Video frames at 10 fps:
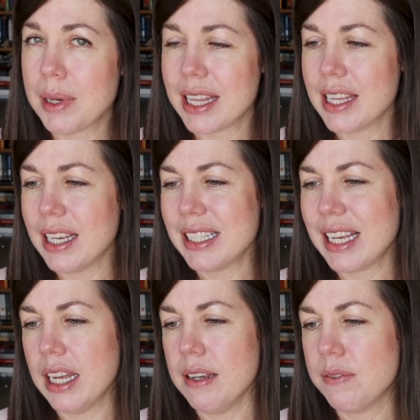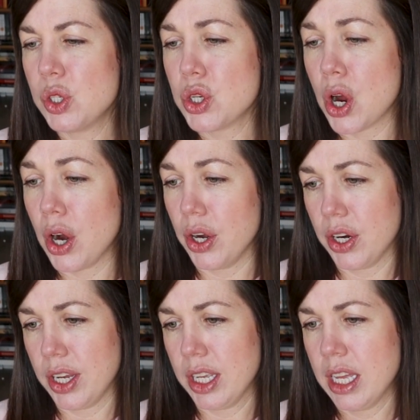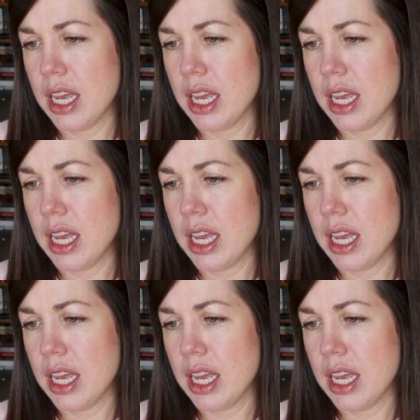but I think it's kind of dark.